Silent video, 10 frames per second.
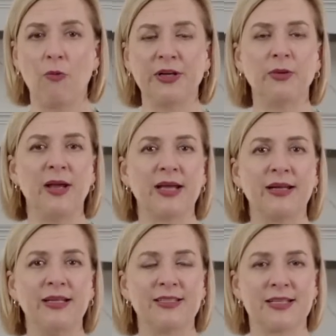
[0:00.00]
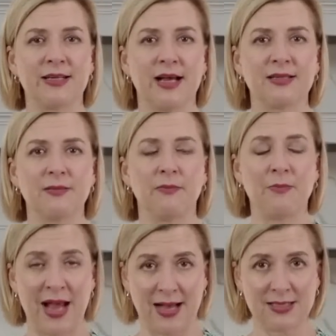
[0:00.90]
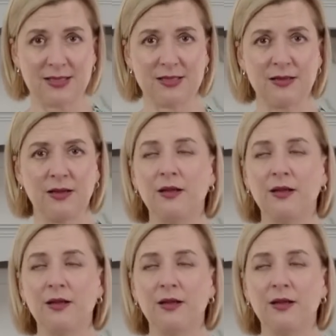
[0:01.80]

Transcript: when you make an Eton mess,